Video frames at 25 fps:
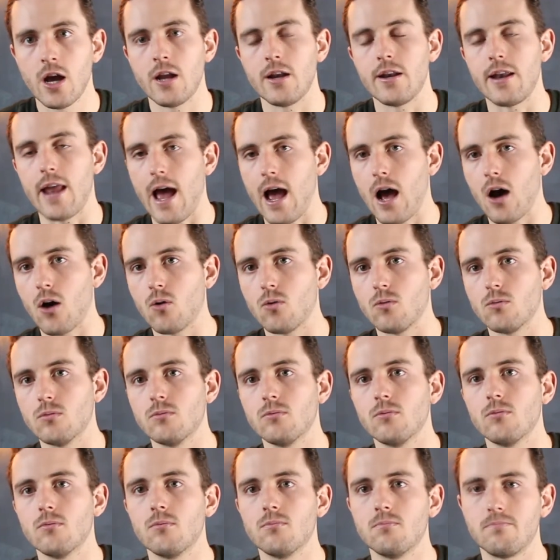Now,
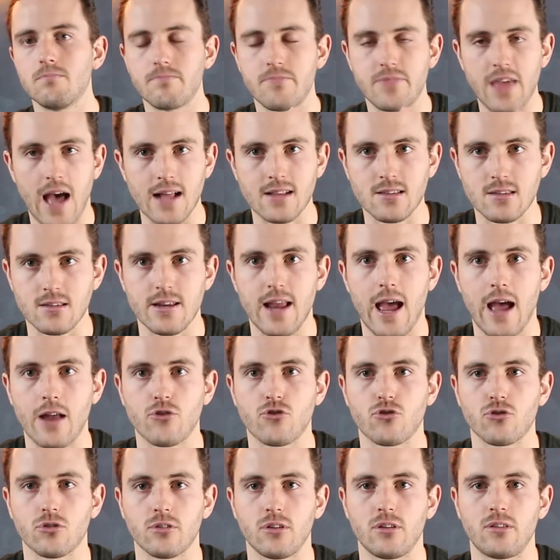that's a
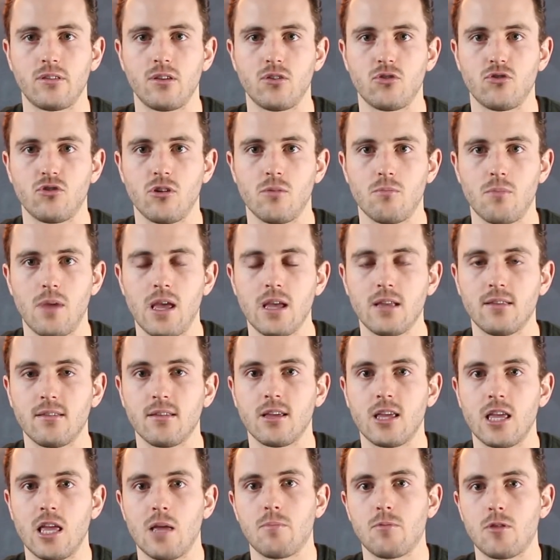natural decision to make to
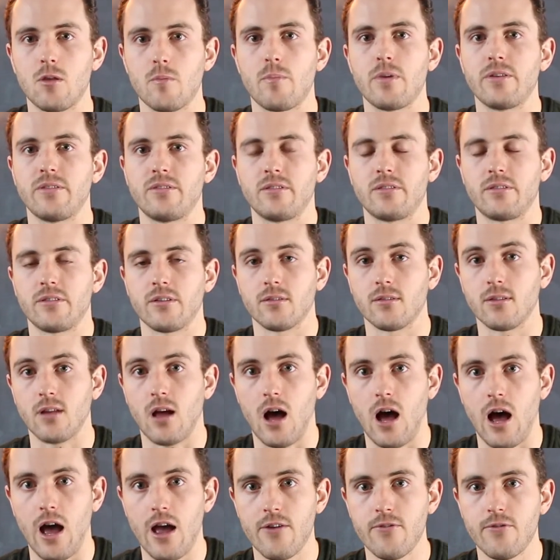keep the business
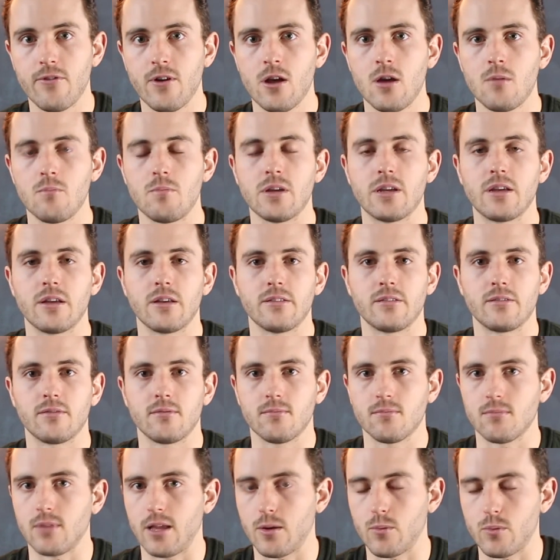alive because
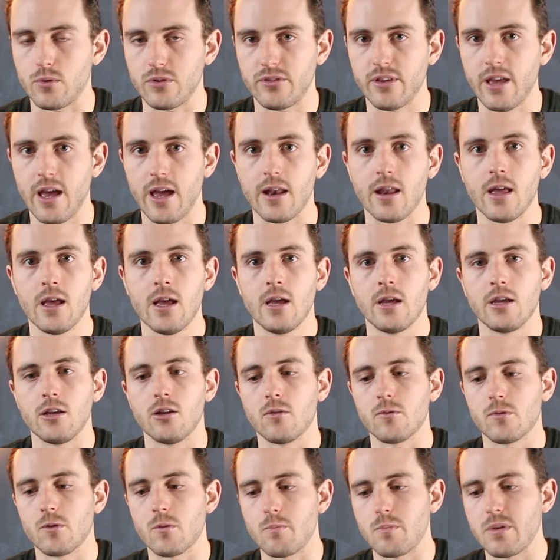like we said you
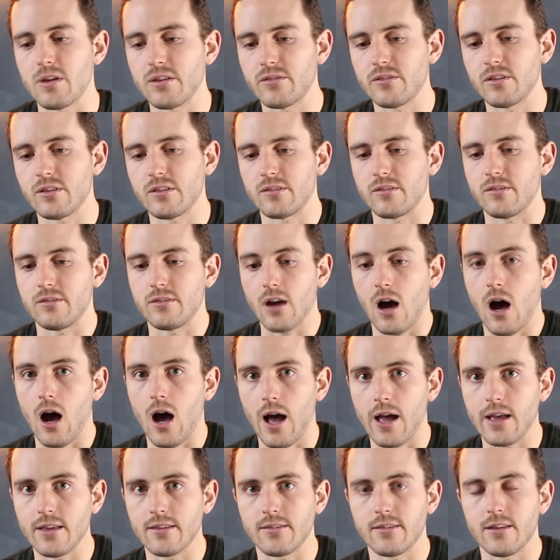know if the business
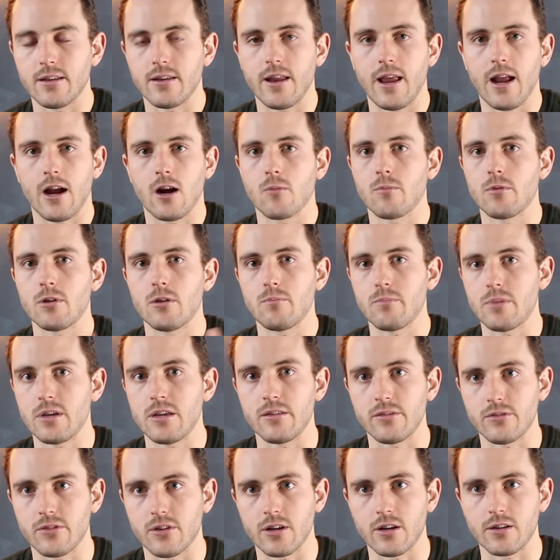dies then airbnb
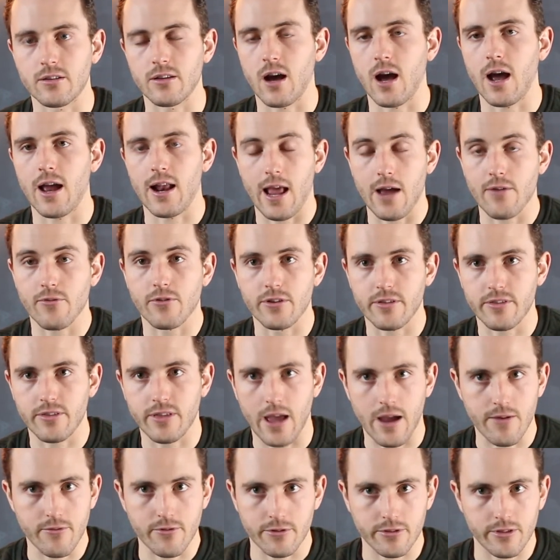is going to die and everything
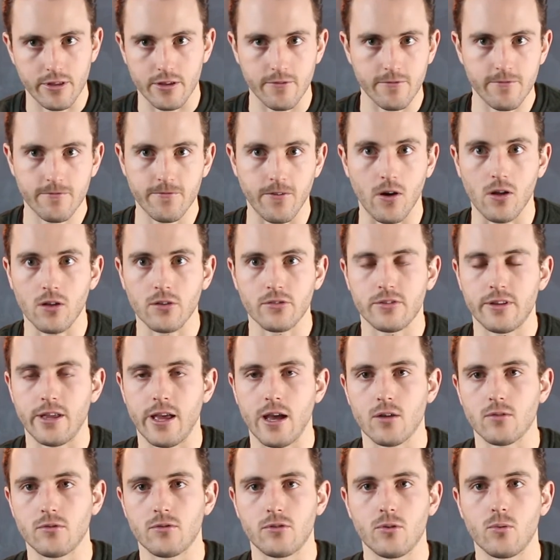everything falls
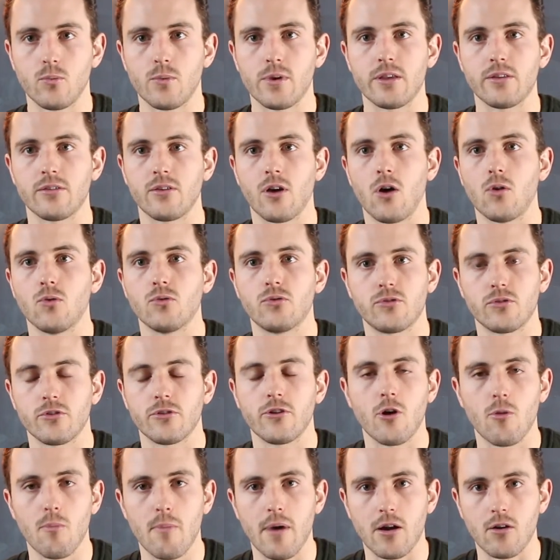down so we as hosts are
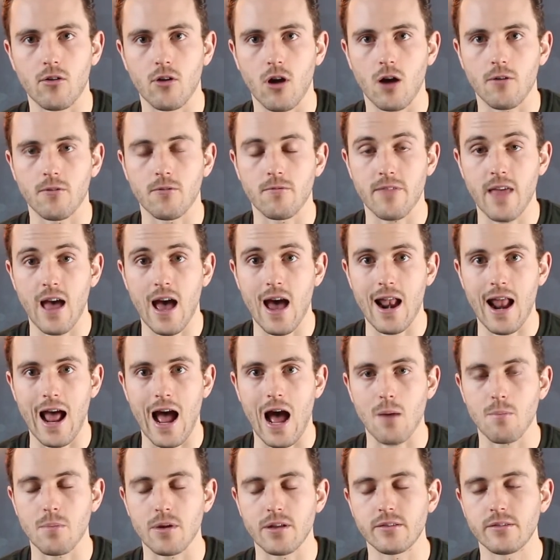no better off if that
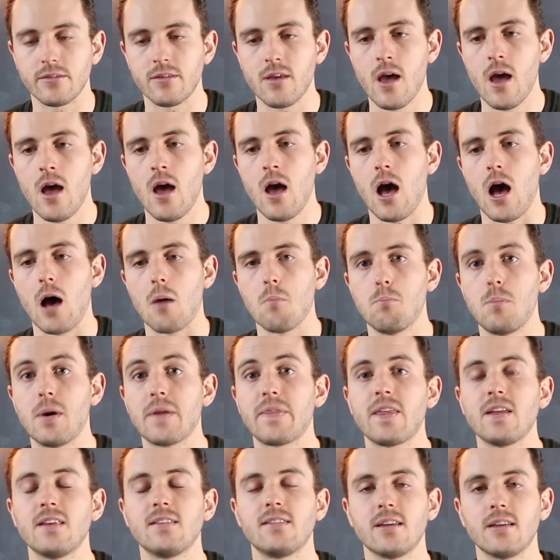happens uh, but
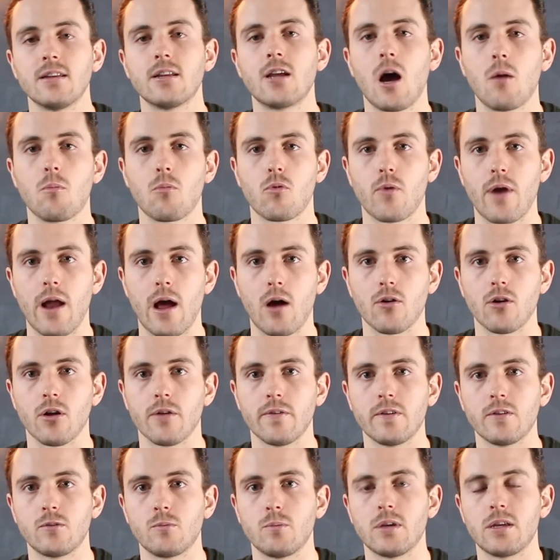they did come around
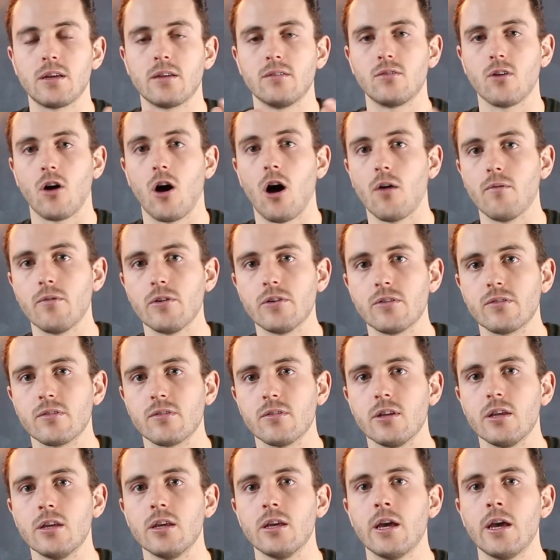on this because
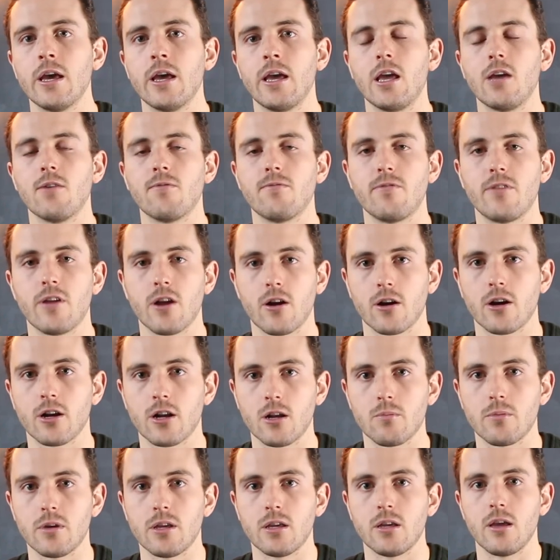obviously if they're going
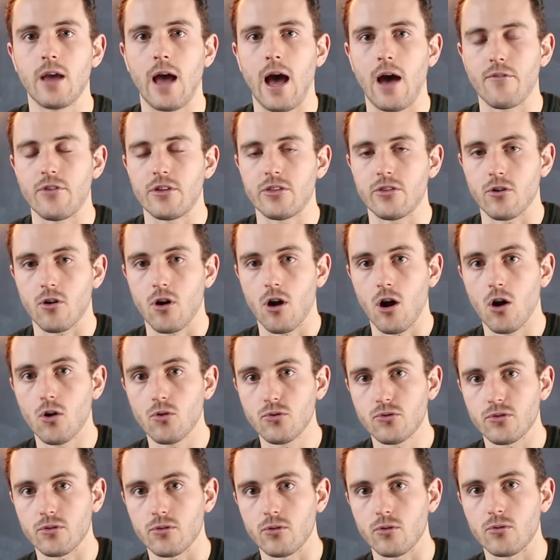to be having their
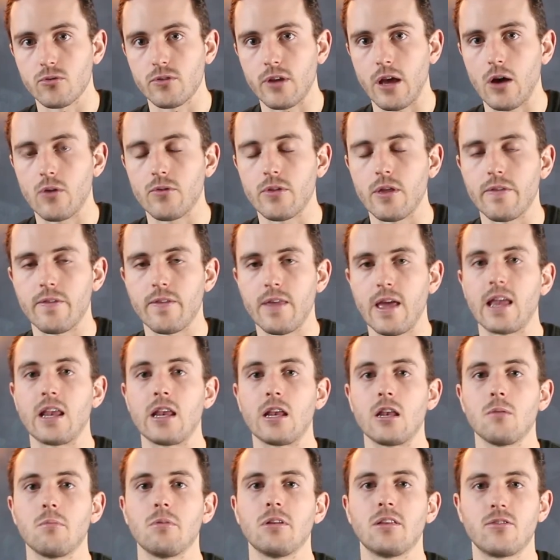hosts lose out then they
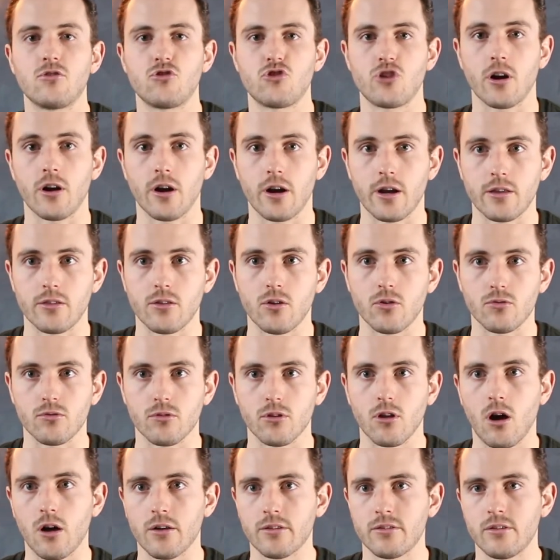need to be sharing in those
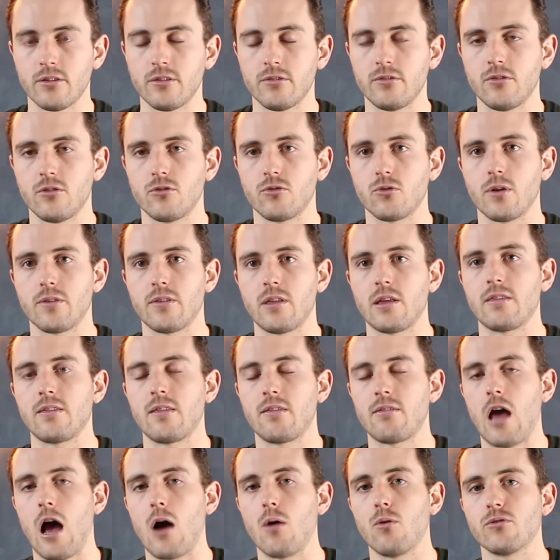losses so i
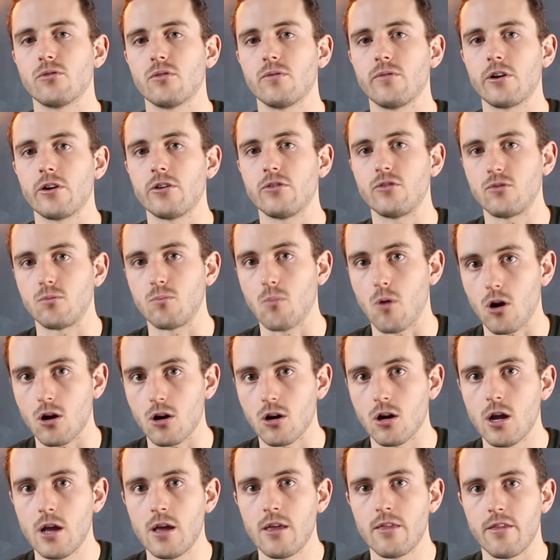think that was a very
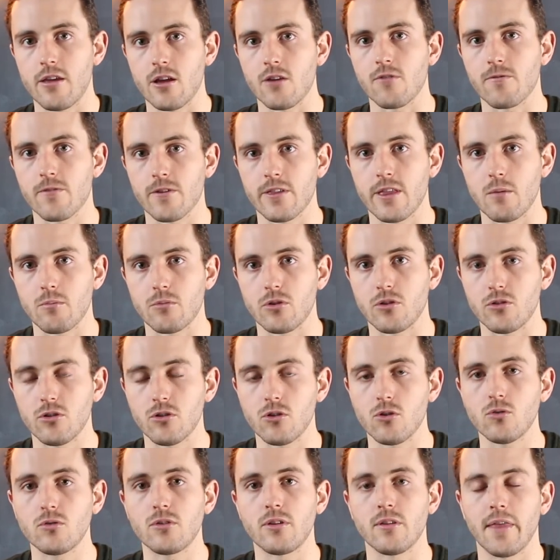smart thing for them to
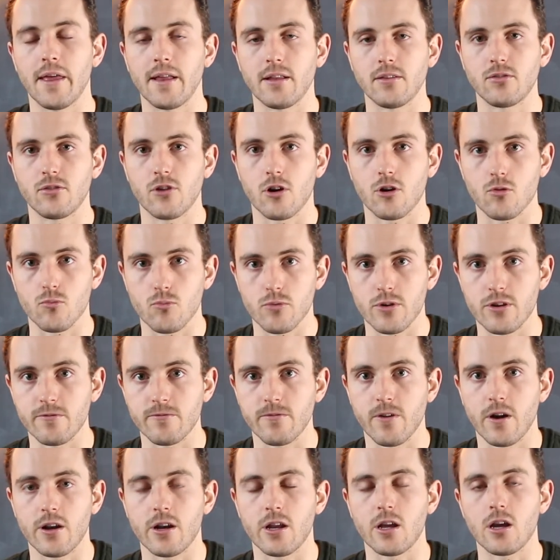do to then start
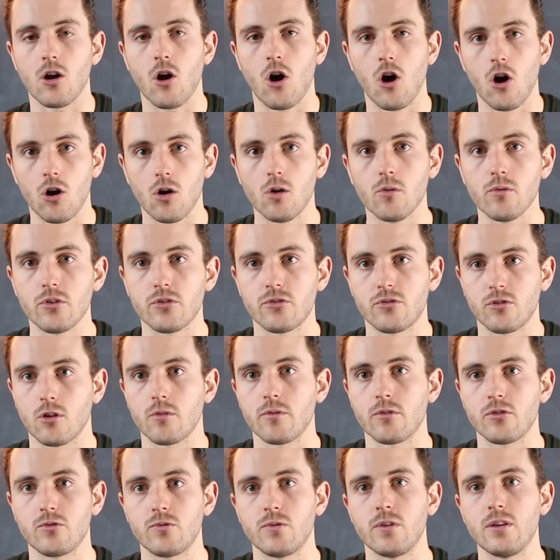refunding all the
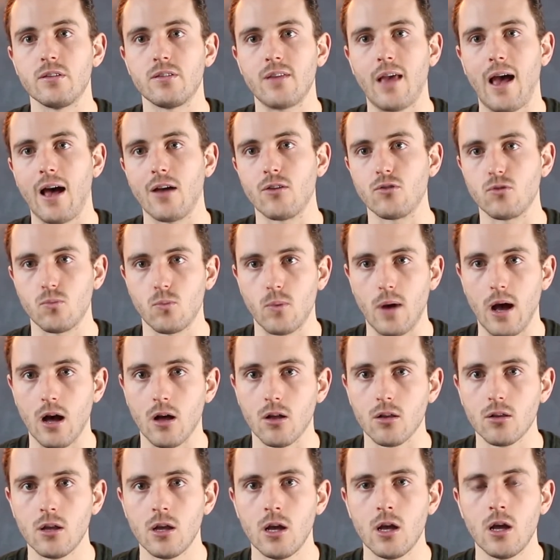service fees as
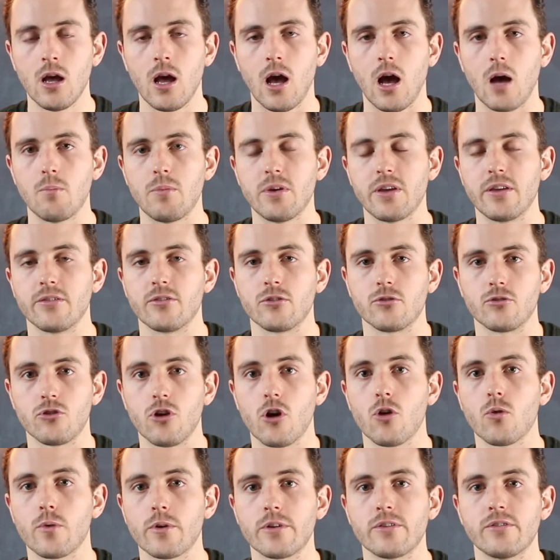well uh, because there's
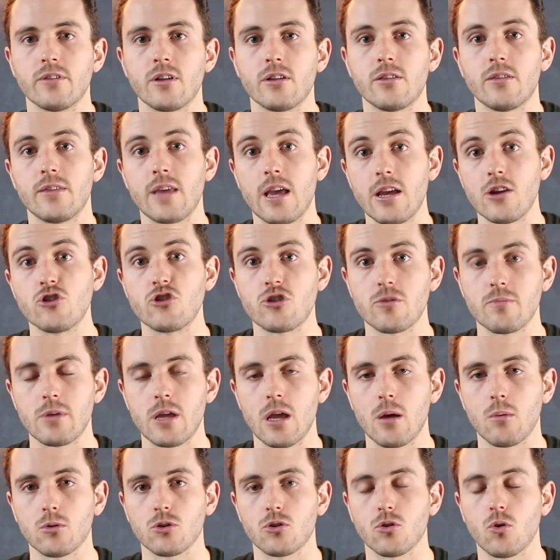no reason that they should be
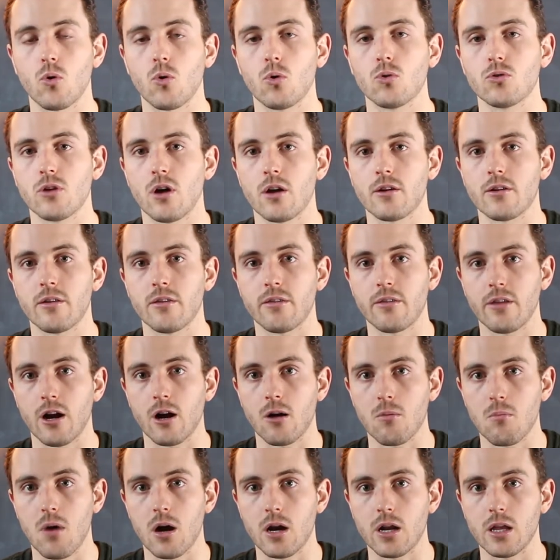able to hold on to
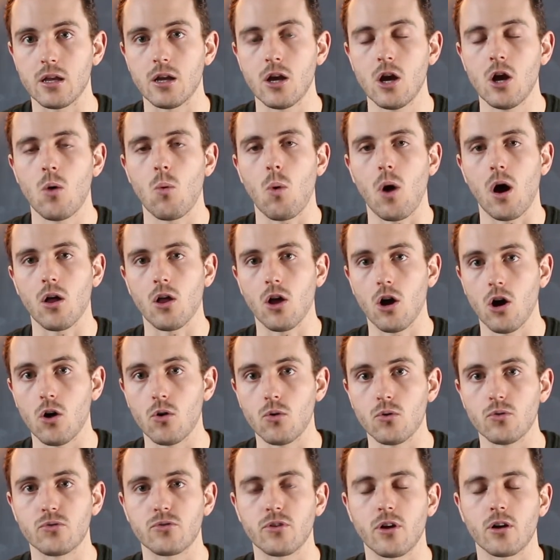their money while
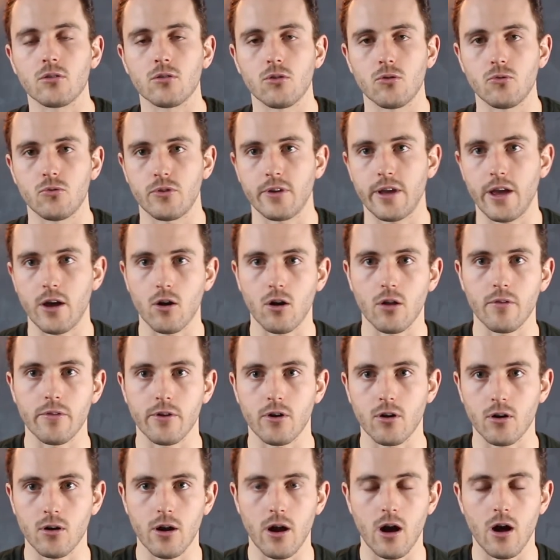hosts are losing out on
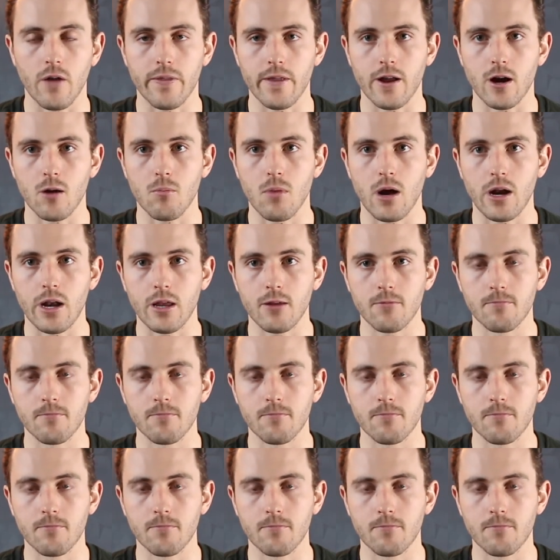their on their money